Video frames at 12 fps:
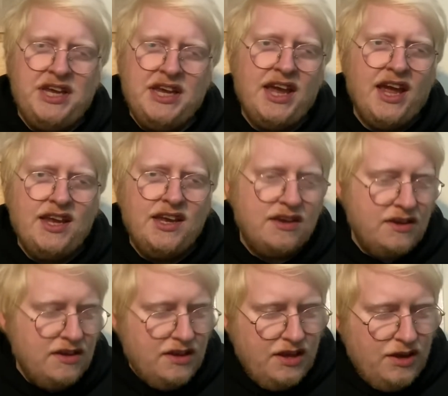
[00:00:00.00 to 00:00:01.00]
cake,
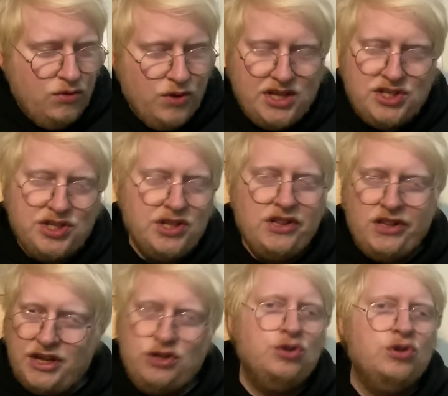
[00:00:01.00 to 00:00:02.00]
which
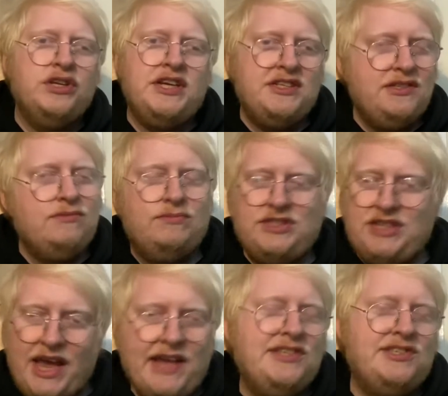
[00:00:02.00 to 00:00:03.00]
literally
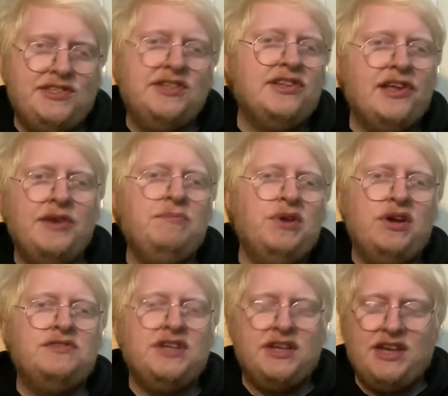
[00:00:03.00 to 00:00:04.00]
tasted like
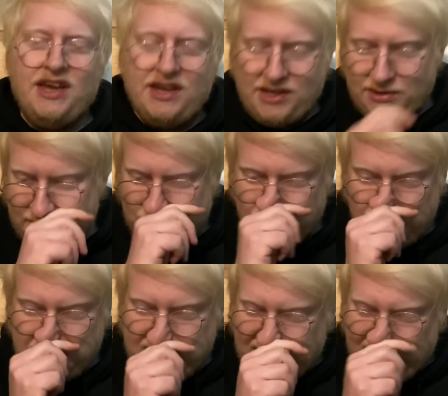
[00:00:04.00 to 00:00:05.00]
birthday cake. It was
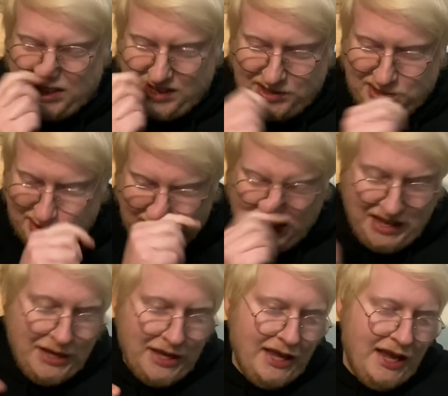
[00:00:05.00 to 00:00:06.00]
ridiculous.
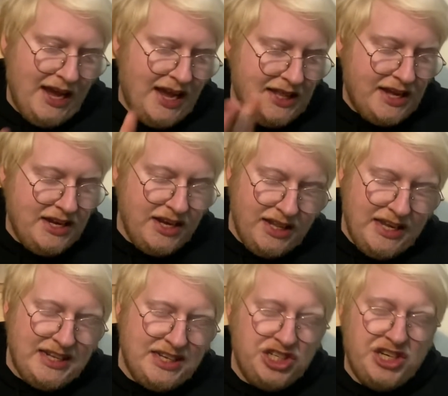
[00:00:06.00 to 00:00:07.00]
And then earlier
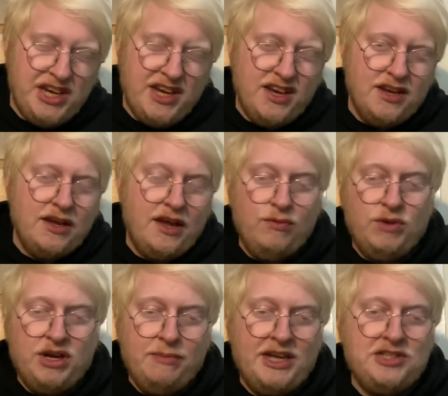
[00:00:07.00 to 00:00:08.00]
this year,
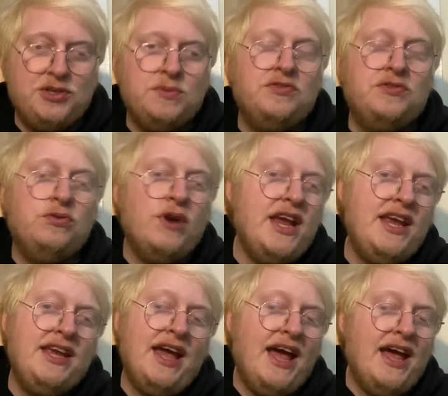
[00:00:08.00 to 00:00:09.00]
when I met up with
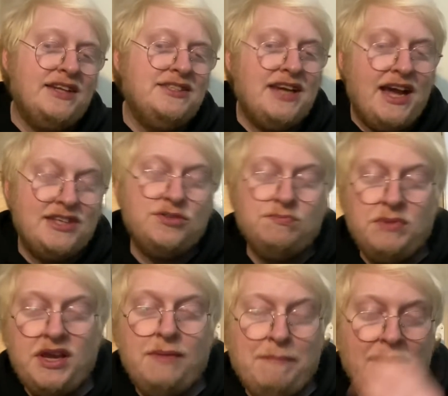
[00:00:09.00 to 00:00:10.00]
Craig and Adam
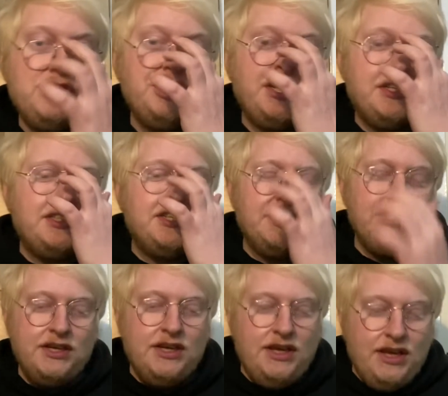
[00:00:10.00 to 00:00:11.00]
in Manchester,
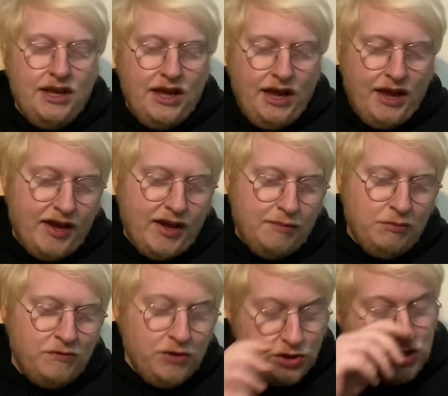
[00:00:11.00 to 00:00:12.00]

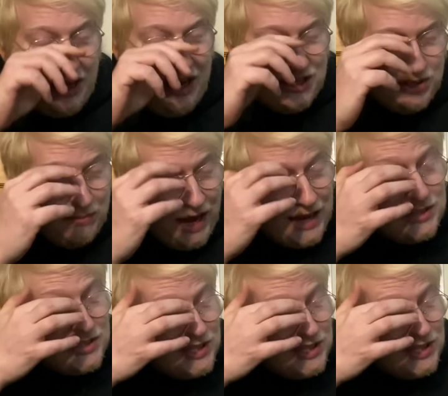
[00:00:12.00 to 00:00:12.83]
unfortunately Adam had to